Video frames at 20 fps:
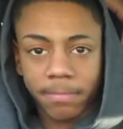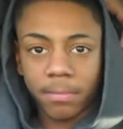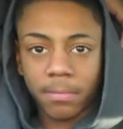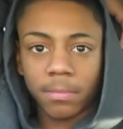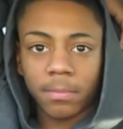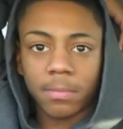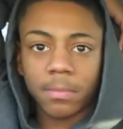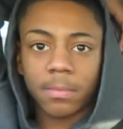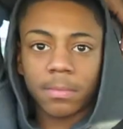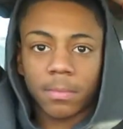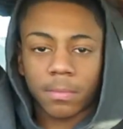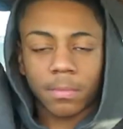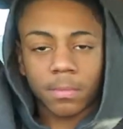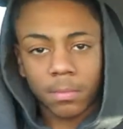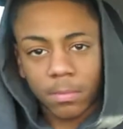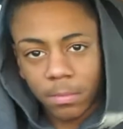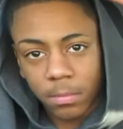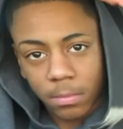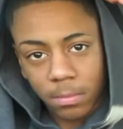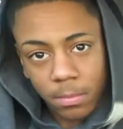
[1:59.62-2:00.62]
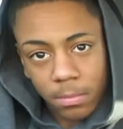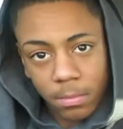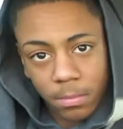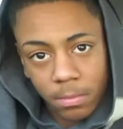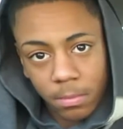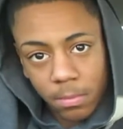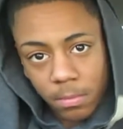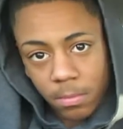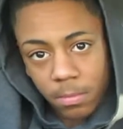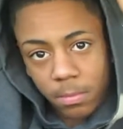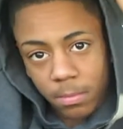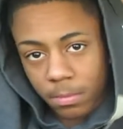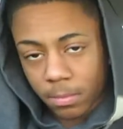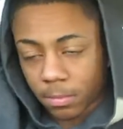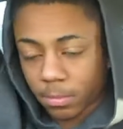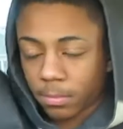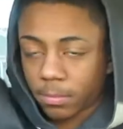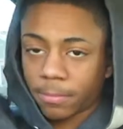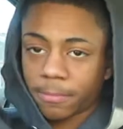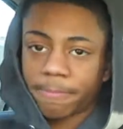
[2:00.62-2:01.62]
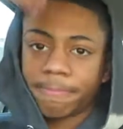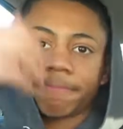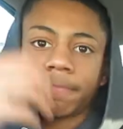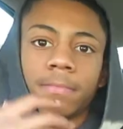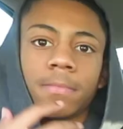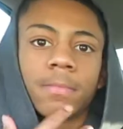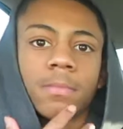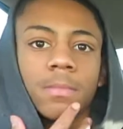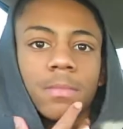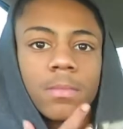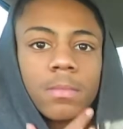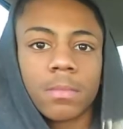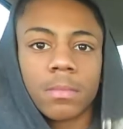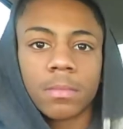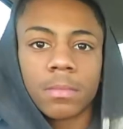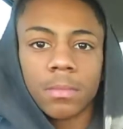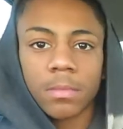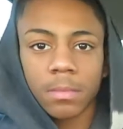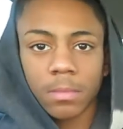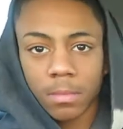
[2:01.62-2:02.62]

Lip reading: No words are spoken by the person on screen.